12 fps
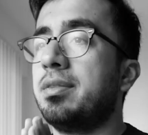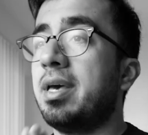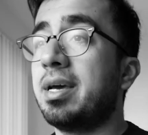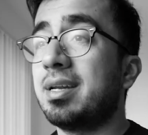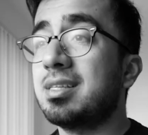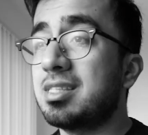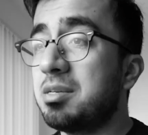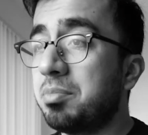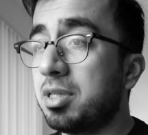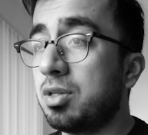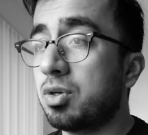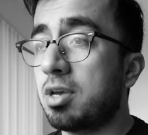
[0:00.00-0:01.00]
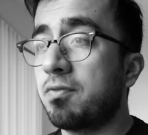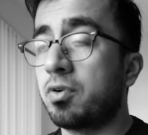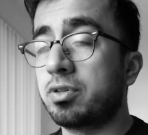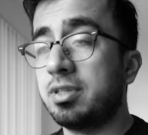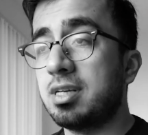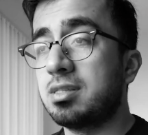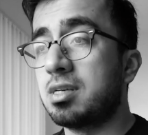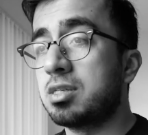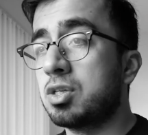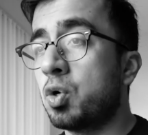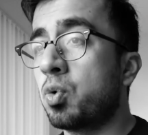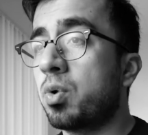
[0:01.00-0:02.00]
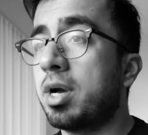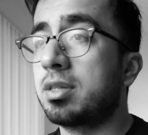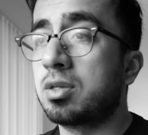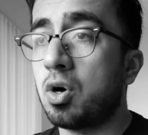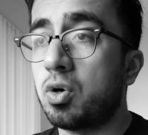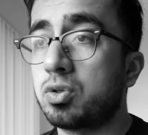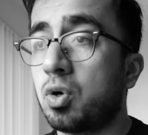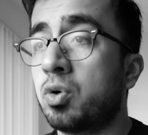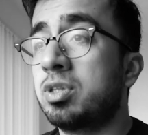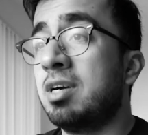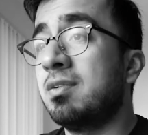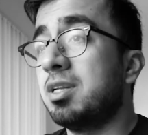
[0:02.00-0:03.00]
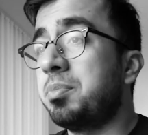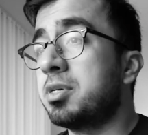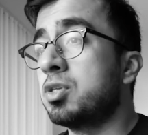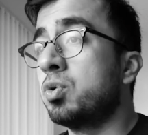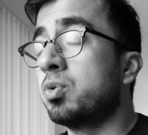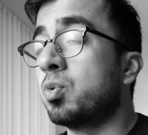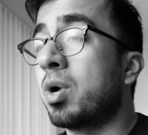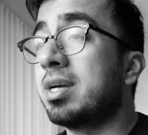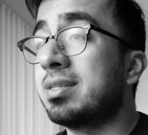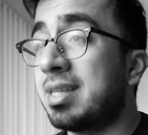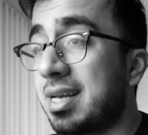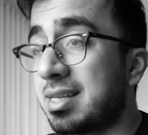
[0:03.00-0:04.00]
They are not simply looking for testers who write code or developers who write